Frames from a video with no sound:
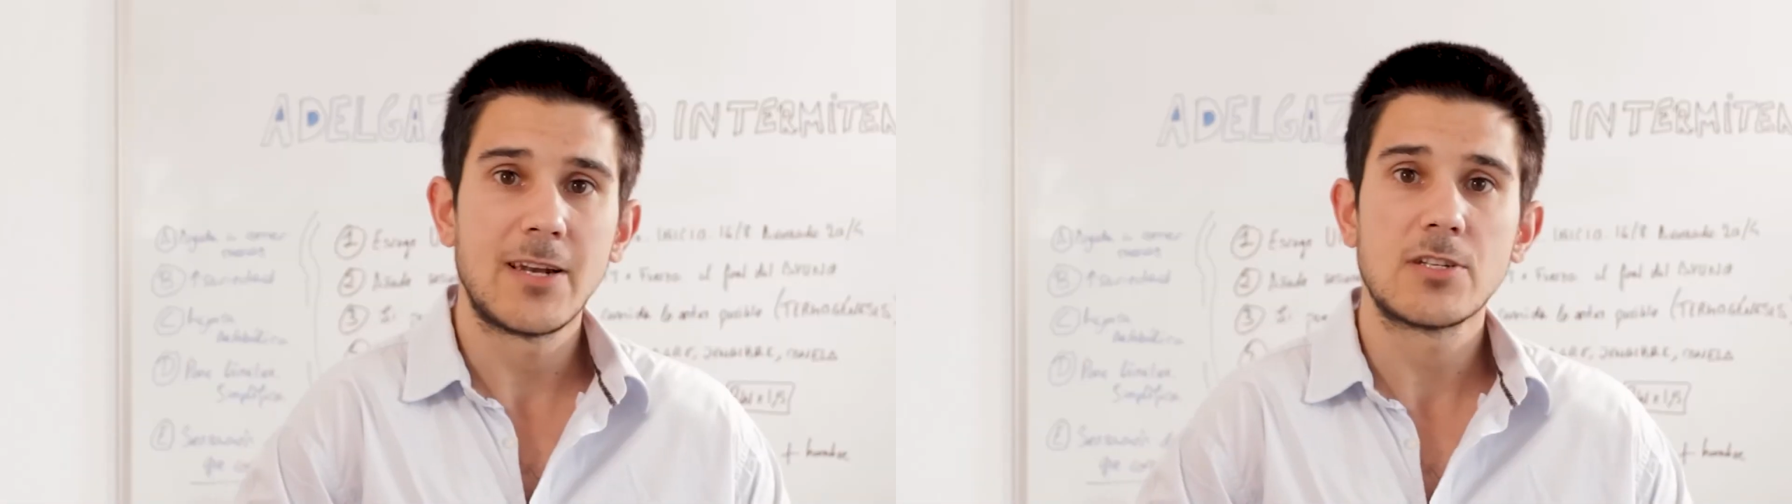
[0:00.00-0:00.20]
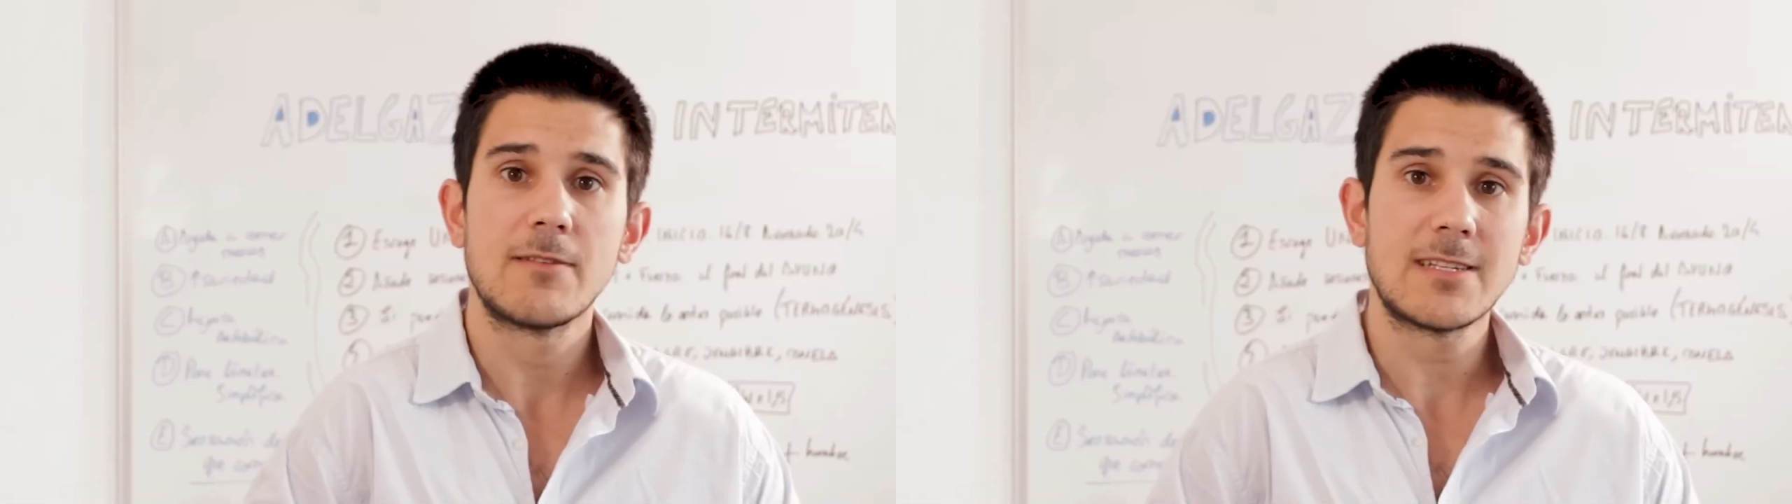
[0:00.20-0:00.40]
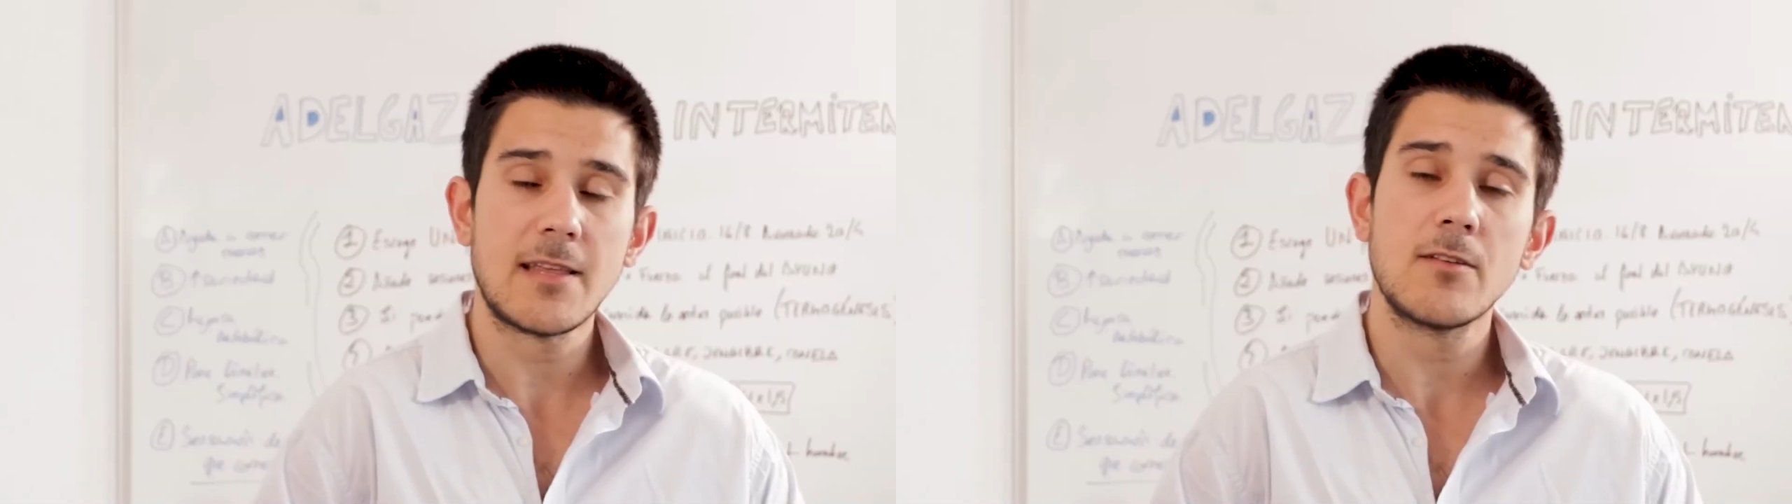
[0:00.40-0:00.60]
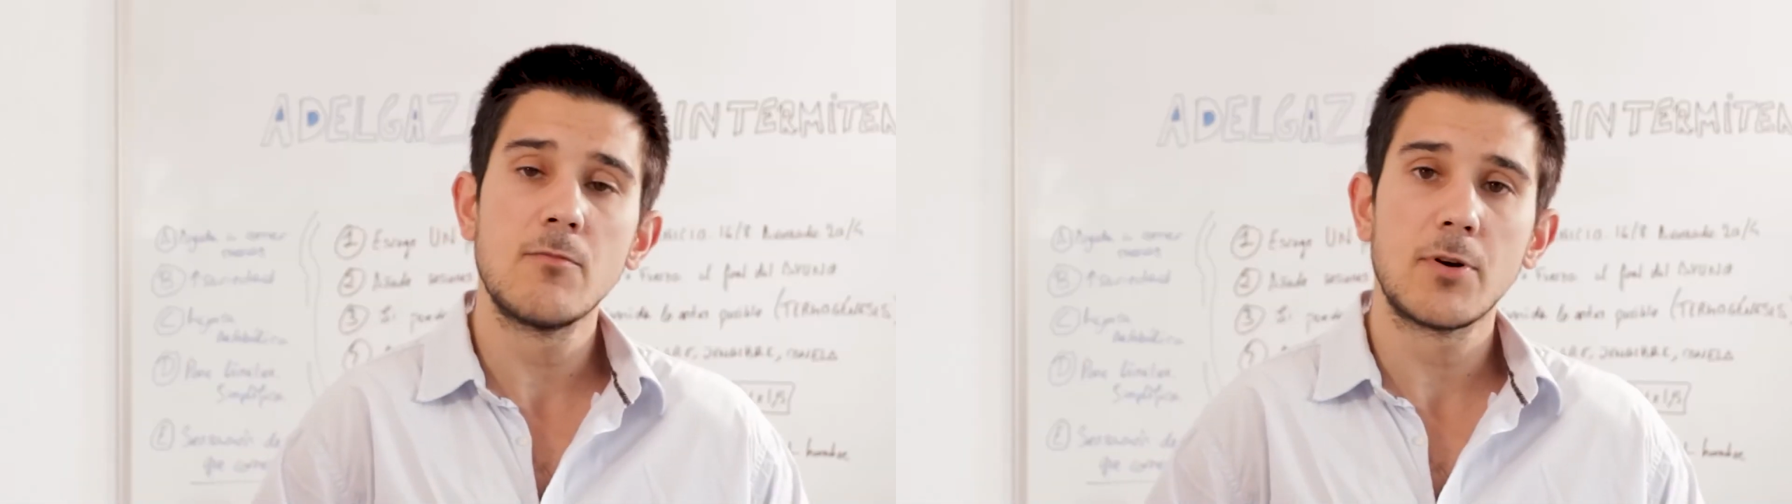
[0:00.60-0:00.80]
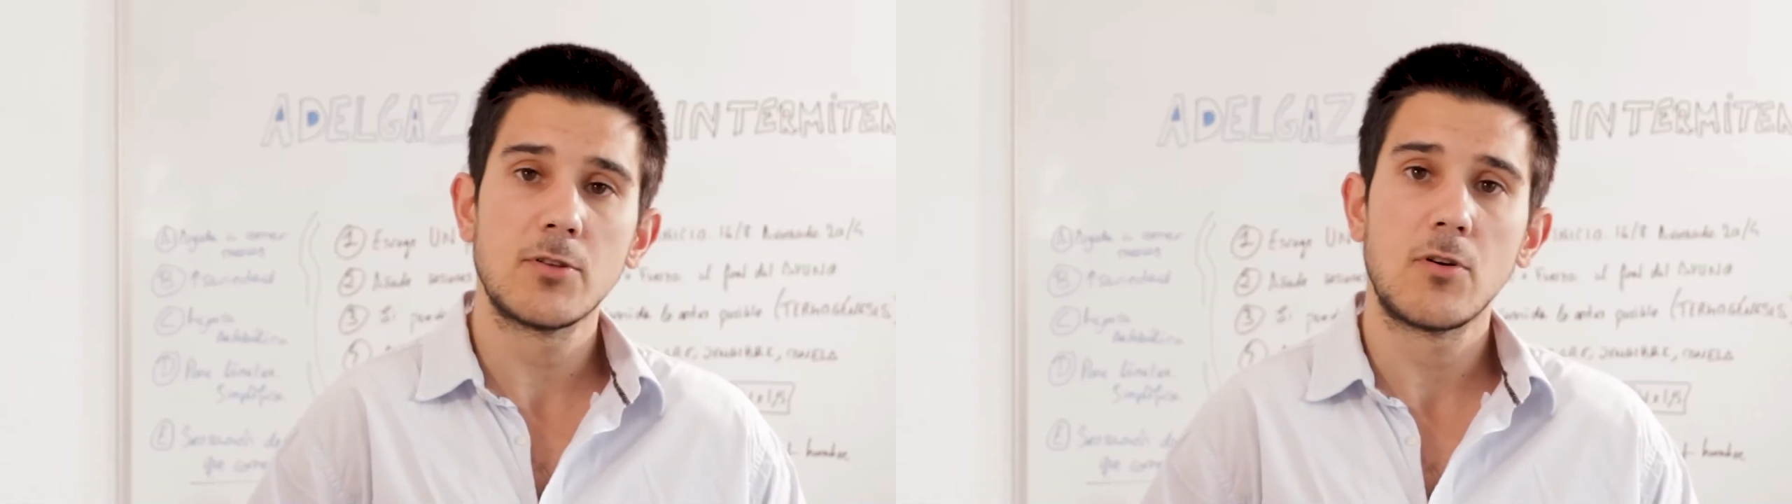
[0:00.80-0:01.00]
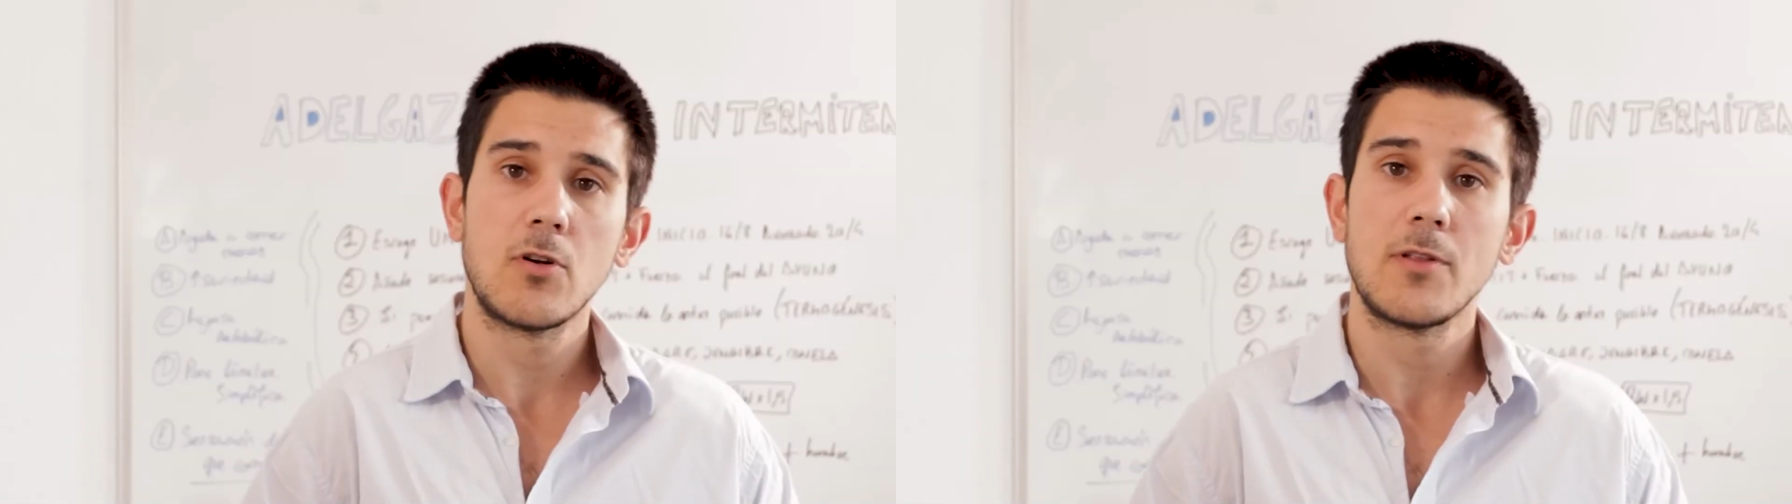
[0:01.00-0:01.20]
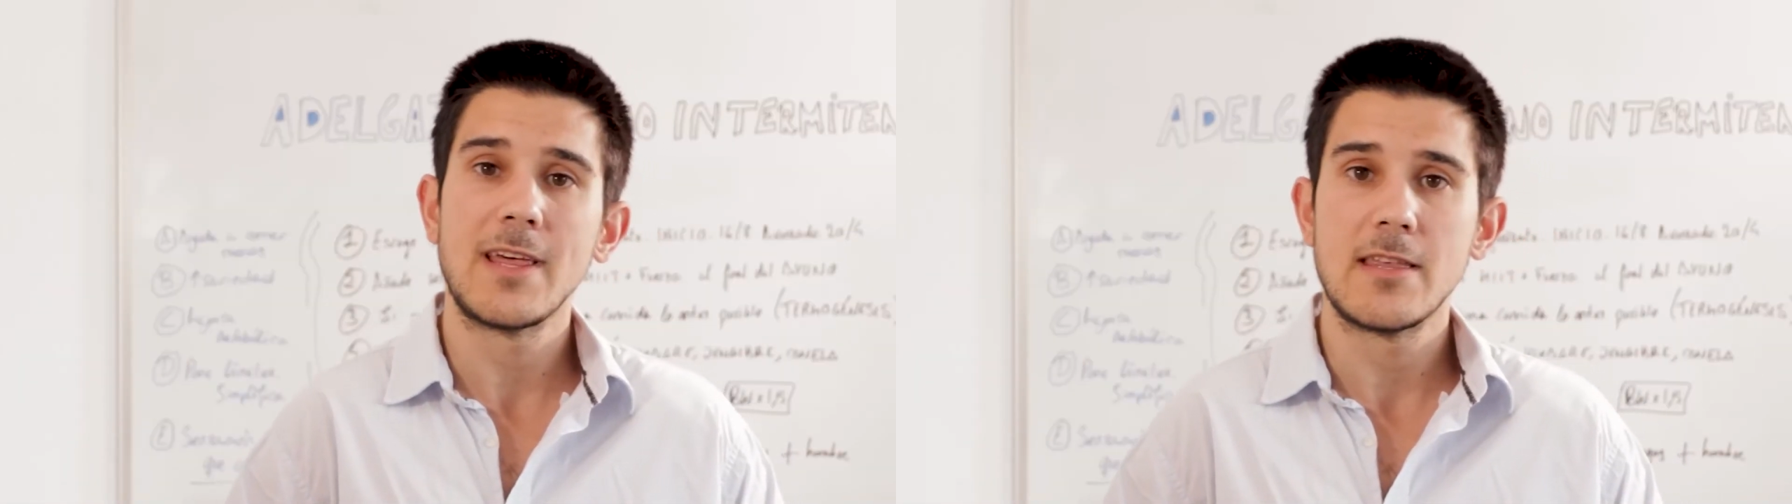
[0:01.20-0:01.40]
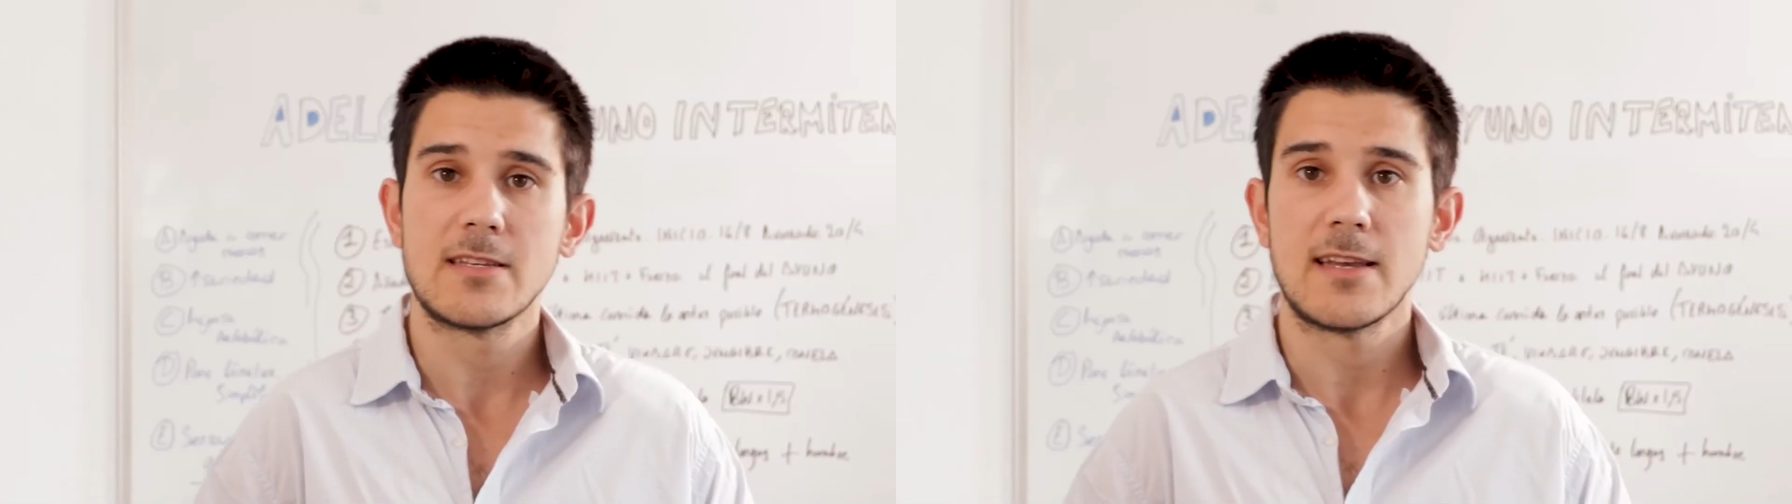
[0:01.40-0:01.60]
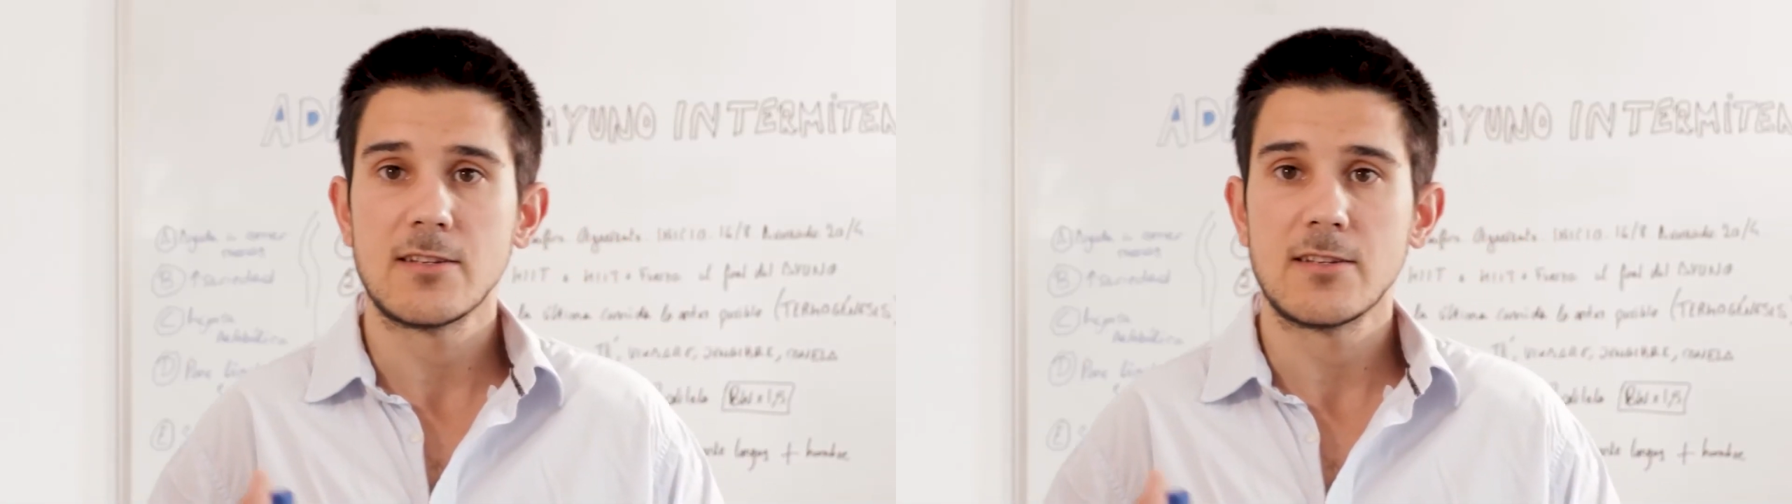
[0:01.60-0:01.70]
But if you're going to do a 16-8